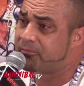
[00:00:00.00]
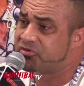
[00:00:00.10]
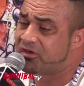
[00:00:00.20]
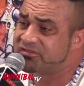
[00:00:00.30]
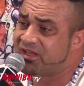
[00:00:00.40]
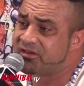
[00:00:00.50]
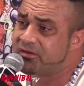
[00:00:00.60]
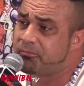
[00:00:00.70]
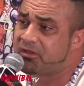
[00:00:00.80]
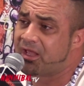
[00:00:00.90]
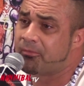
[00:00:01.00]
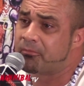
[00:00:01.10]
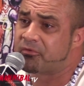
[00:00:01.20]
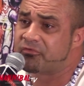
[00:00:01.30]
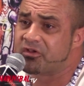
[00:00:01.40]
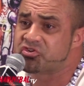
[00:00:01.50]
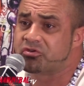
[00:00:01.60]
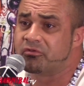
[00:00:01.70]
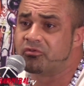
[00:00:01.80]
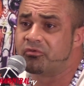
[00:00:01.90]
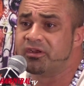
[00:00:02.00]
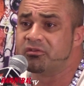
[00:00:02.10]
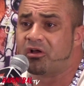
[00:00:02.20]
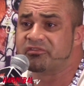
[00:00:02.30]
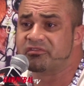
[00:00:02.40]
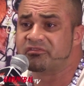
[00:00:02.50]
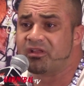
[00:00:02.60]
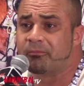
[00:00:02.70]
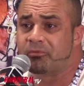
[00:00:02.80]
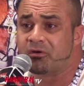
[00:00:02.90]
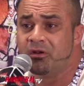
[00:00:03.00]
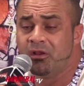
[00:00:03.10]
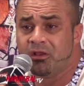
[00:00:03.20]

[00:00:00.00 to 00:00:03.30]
but John Zandig became unprofessional in the ring, lost his temper,